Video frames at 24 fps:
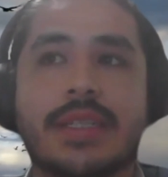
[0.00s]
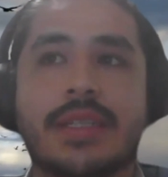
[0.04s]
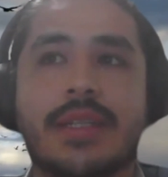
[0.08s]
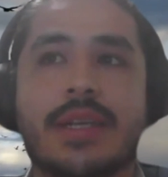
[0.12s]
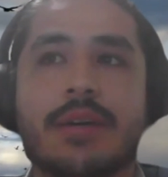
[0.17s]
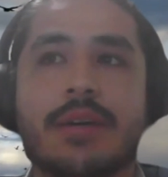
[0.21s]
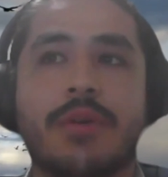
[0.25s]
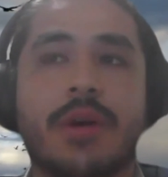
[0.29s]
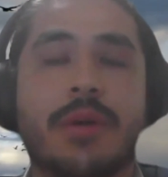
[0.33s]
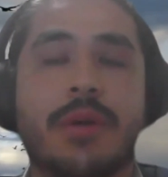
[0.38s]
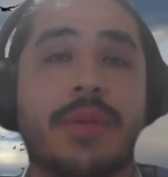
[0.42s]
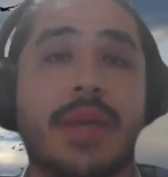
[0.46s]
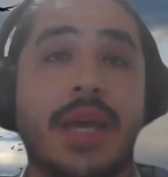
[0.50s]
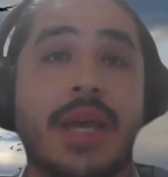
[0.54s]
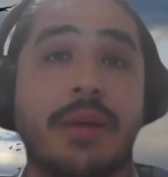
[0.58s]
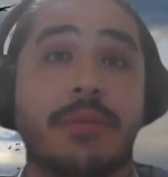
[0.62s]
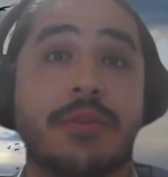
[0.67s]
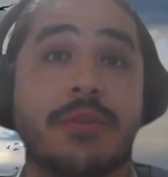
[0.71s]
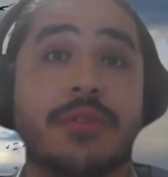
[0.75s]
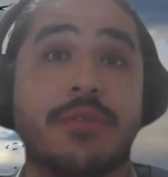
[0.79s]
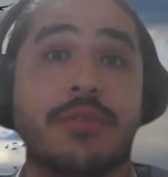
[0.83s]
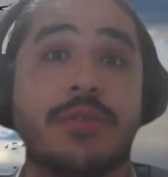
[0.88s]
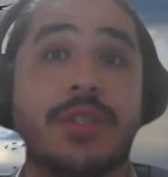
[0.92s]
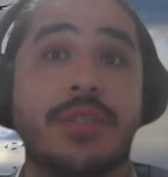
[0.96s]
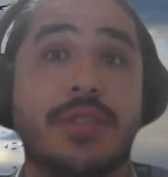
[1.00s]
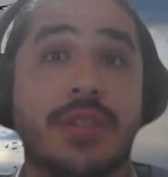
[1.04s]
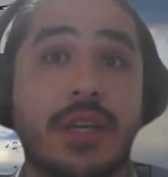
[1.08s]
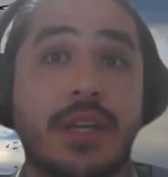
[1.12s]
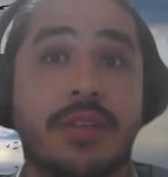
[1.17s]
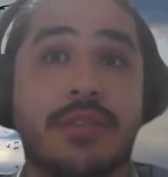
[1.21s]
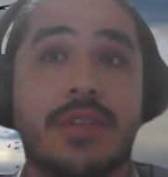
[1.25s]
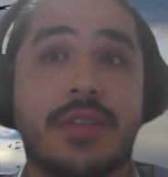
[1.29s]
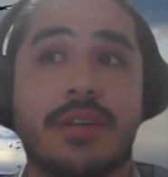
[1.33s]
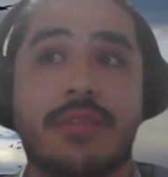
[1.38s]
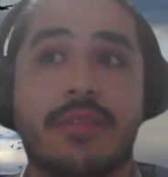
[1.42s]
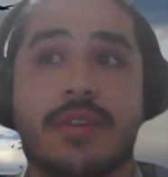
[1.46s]
they won't be able to return
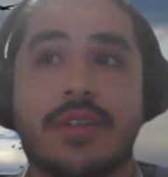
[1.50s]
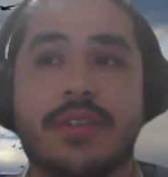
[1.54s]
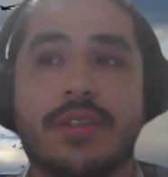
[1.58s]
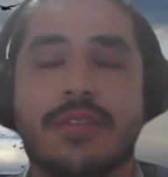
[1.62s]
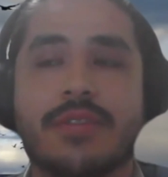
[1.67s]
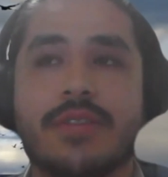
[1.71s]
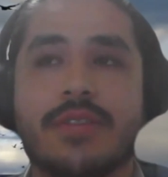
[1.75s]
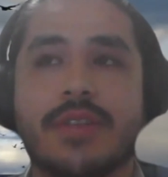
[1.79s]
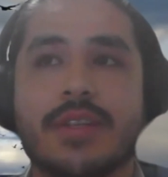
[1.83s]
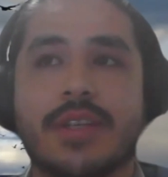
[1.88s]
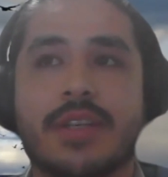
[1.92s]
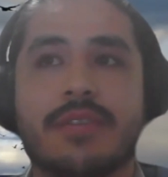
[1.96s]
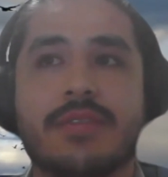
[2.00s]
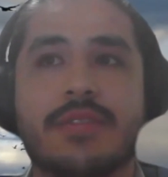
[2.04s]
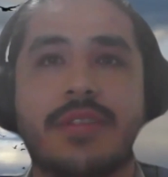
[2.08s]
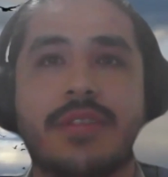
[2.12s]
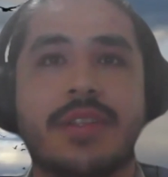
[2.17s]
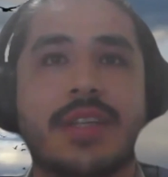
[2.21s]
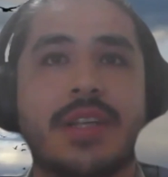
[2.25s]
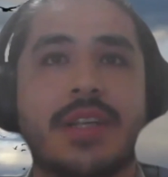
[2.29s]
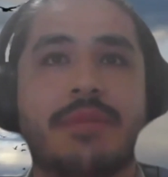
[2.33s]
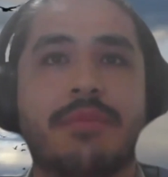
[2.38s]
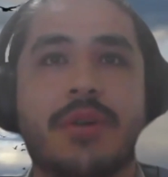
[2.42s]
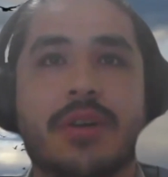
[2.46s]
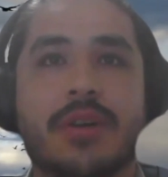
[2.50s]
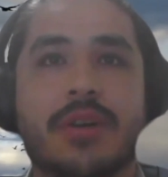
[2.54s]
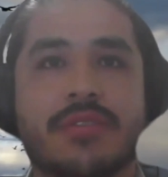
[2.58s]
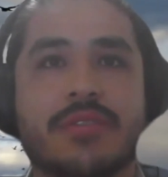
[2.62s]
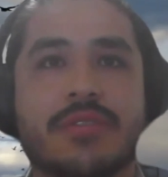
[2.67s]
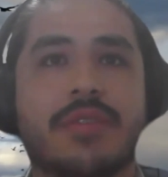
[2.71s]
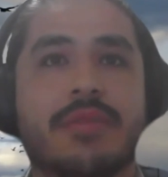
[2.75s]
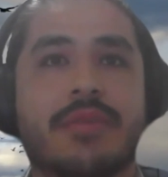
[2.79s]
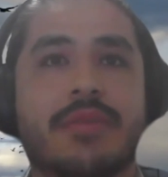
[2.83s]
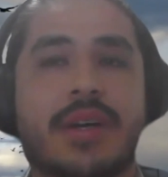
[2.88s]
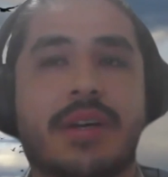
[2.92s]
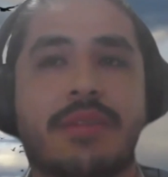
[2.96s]
to Afghanistan, given that most of
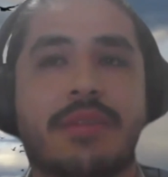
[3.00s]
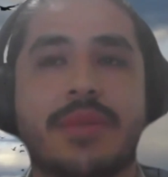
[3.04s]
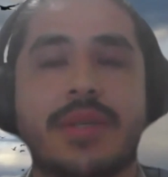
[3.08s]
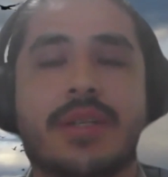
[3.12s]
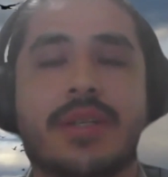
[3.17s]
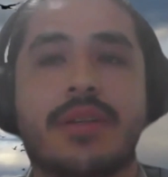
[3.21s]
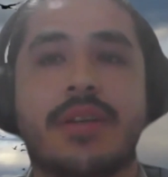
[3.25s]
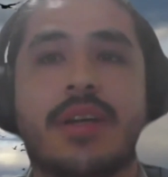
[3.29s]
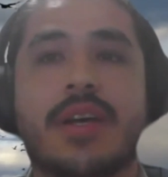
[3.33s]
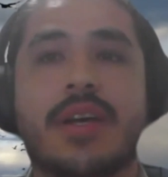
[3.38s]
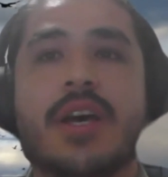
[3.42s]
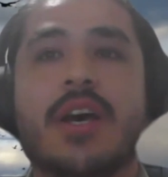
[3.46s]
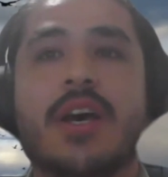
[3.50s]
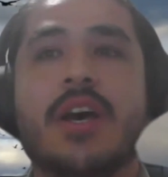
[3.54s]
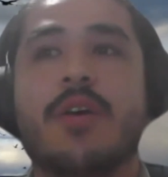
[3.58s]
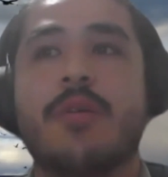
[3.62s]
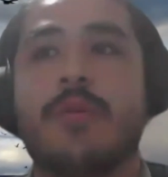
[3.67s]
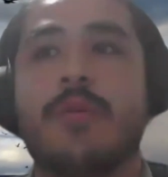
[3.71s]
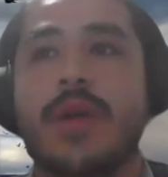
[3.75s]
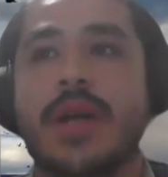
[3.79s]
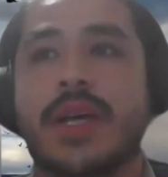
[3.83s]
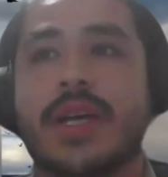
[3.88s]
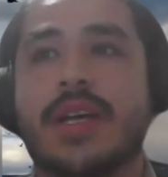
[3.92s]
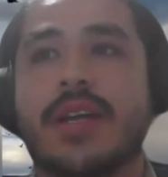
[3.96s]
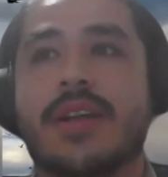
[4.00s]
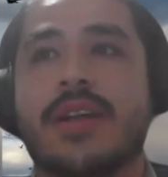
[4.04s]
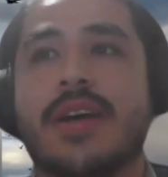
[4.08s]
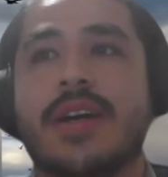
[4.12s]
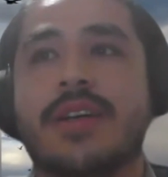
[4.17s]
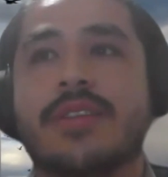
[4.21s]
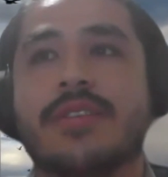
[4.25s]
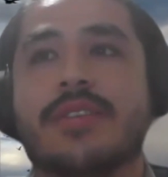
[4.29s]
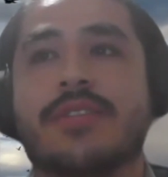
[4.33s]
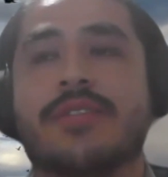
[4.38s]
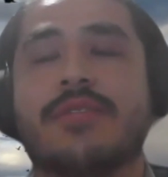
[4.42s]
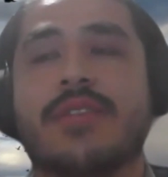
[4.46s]
them have been
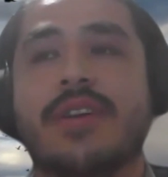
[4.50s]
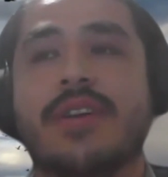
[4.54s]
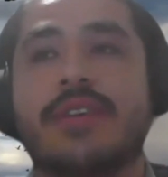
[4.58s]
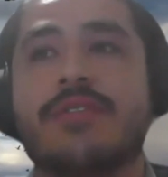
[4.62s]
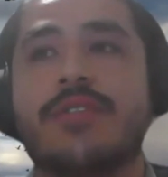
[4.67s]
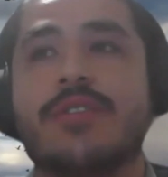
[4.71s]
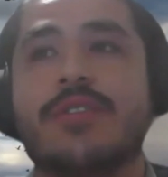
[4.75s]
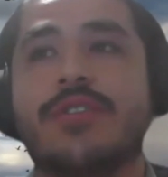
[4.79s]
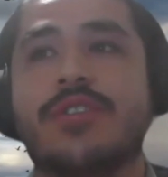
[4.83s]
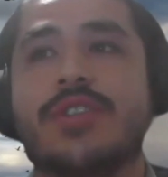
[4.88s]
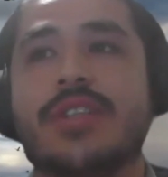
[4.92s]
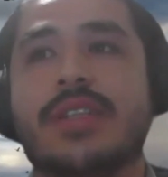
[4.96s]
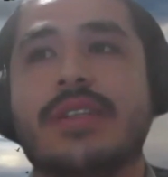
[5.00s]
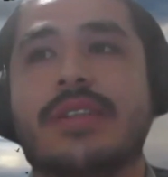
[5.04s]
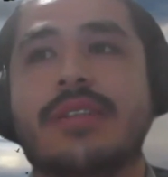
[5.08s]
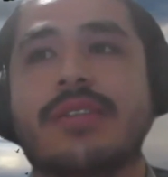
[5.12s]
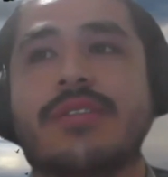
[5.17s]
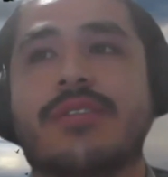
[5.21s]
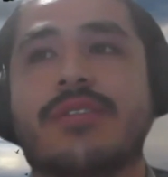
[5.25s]
recognized as refugees.